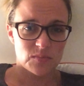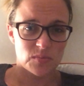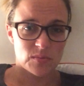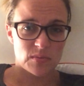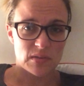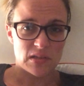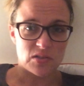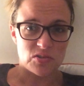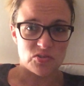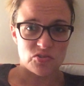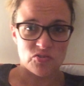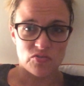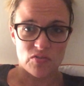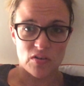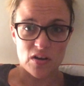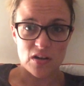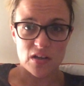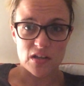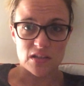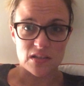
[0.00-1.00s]
Probably look
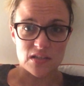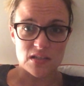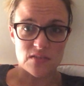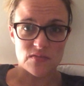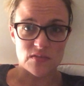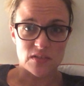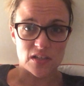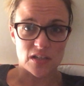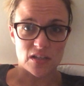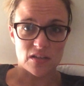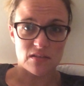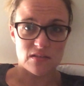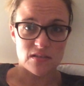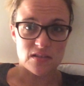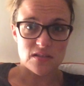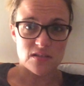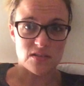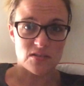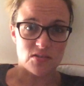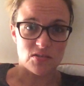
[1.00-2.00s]
drunk in this video.
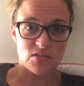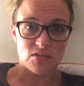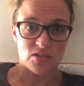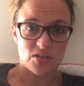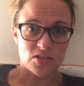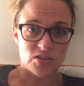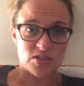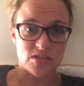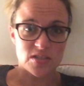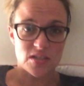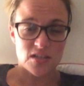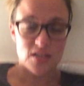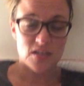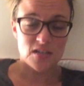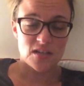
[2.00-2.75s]
This is not good.